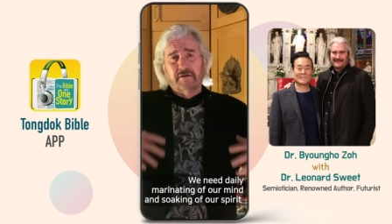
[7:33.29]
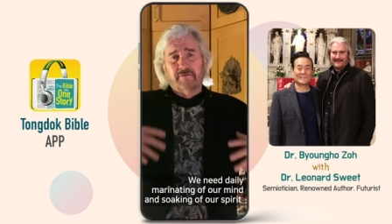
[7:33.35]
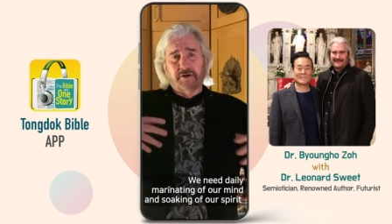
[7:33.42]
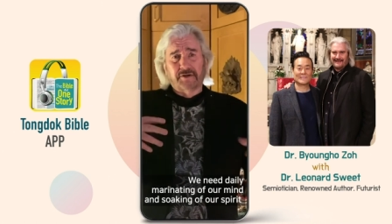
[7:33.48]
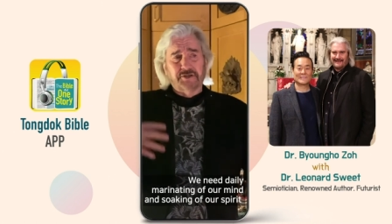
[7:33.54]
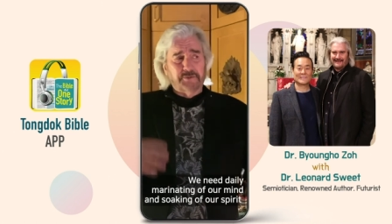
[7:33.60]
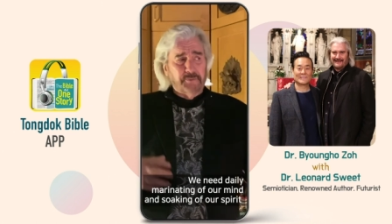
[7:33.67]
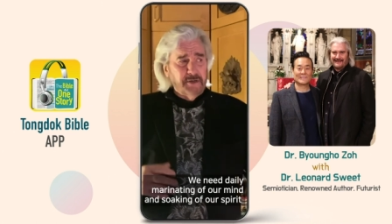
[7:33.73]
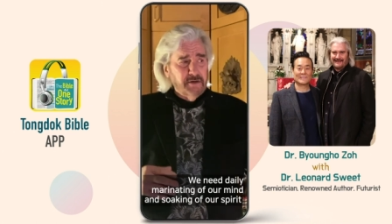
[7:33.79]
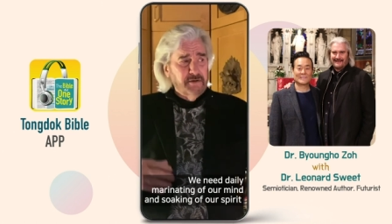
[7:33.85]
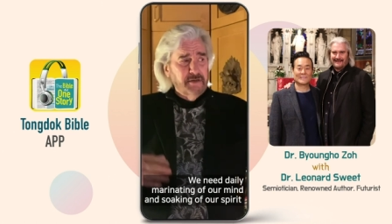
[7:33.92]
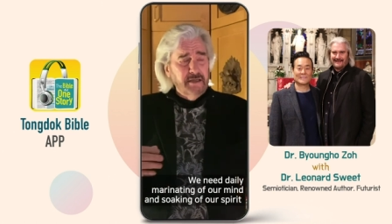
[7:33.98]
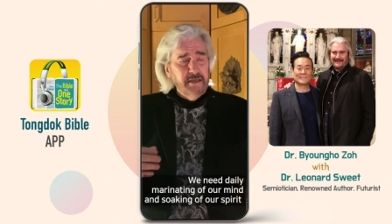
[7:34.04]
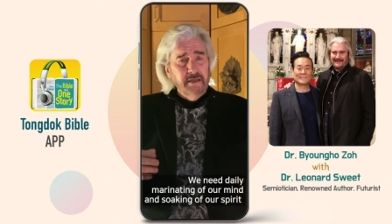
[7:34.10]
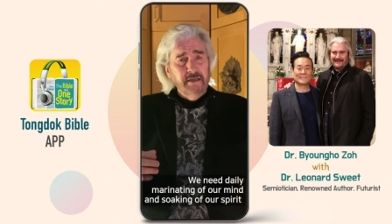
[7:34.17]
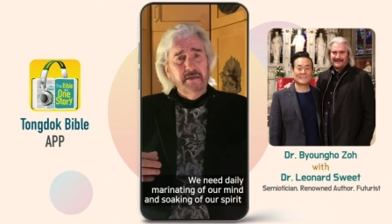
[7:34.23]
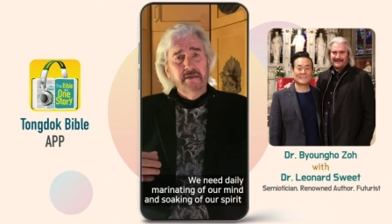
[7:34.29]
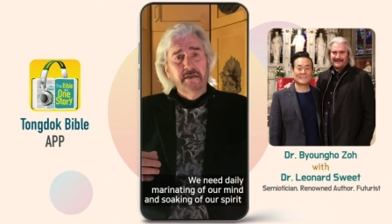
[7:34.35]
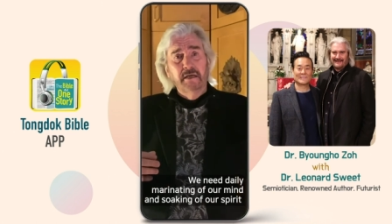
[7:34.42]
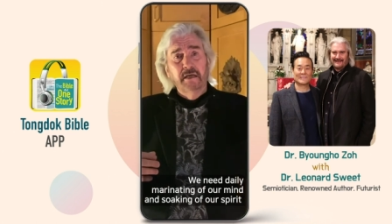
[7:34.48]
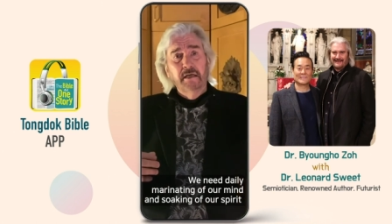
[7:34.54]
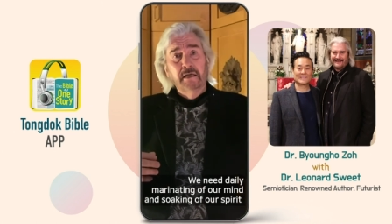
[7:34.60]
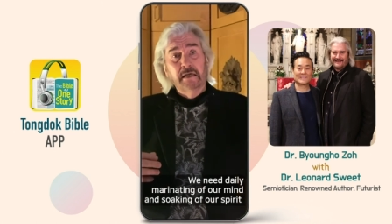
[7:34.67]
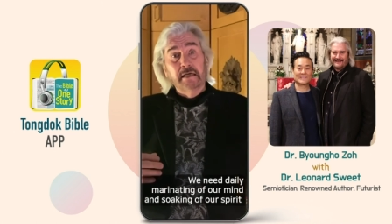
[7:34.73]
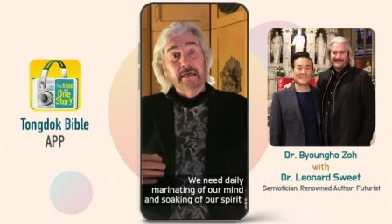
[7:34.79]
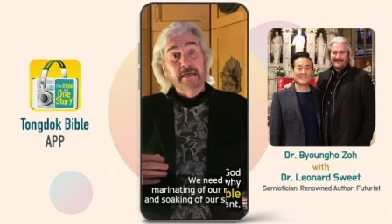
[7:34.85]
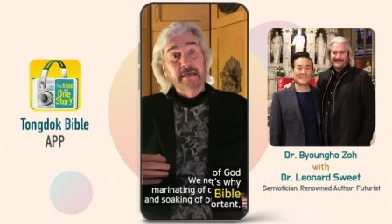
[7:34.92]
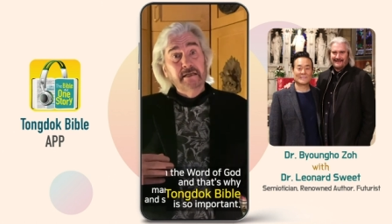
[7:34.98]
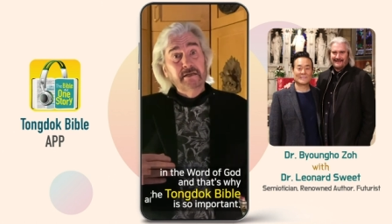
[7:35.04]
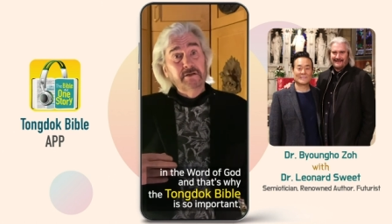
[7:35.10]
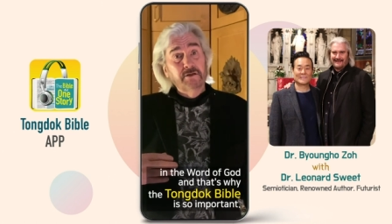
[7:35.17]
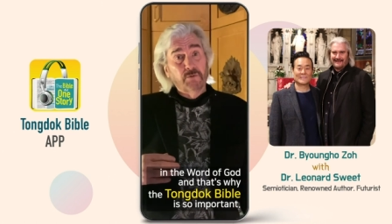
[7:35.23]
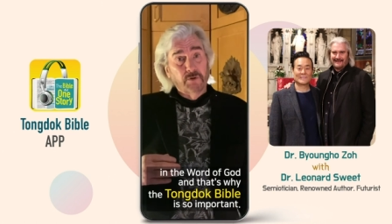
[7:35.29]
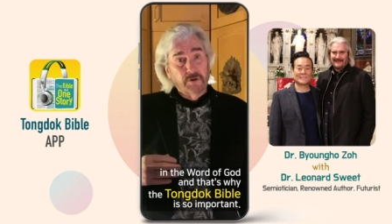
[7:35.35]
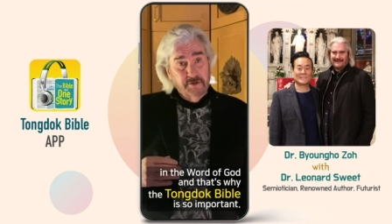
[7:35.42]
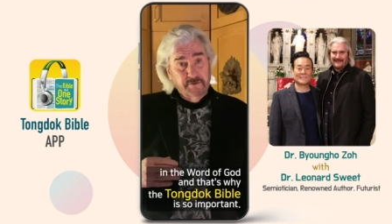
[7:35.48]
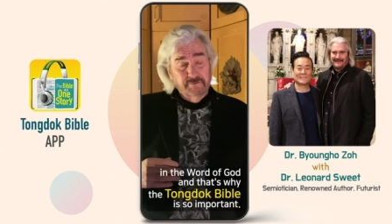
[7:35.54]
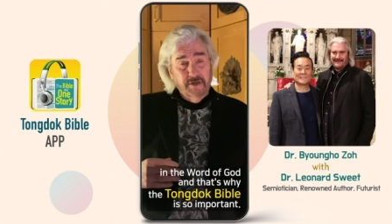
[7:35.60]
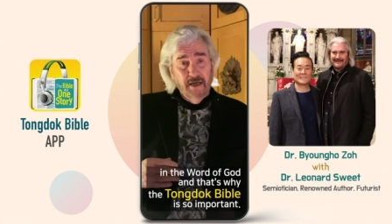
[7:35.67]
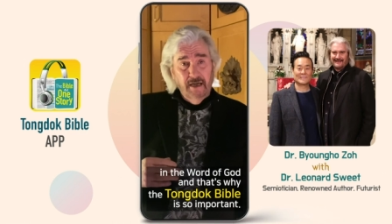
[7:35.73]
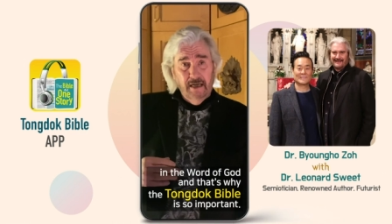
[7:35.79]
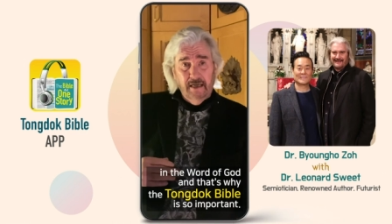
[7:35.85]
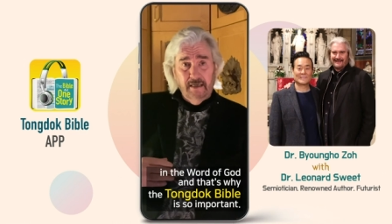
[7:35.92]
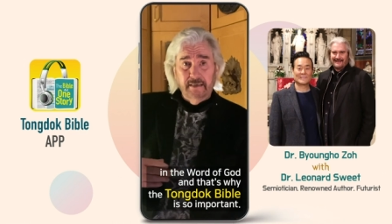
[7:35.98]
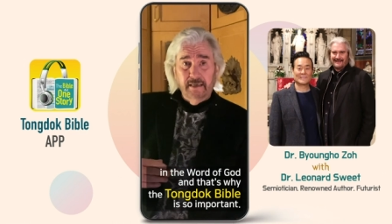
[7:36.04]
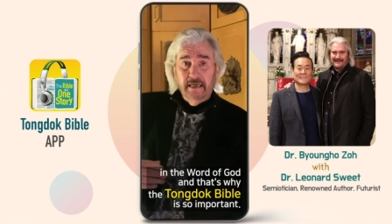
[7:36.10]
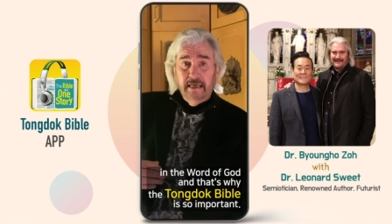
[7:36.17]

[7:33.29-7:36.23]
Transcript: of our spirit in the Word of God.